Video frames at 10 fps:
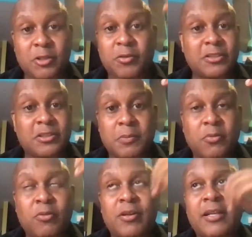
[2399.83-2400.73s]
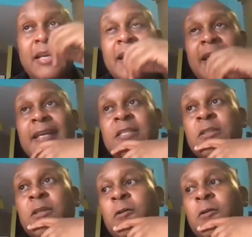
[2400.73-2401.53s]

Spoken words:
across the board. And so,